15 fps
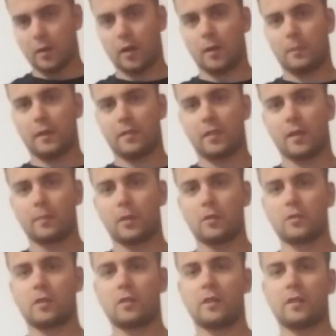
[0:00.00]
Uh, my thumb
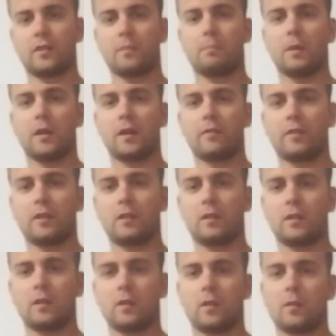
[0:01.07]
goes underneath the butt of it,
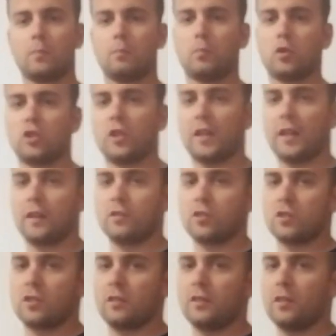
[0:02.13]
pushing it out
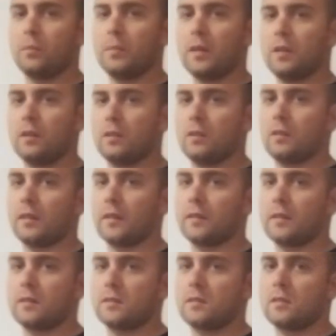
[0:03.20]
just a little bit,
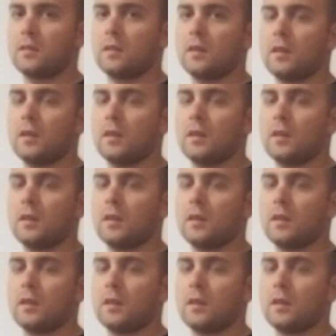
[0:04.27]
like this.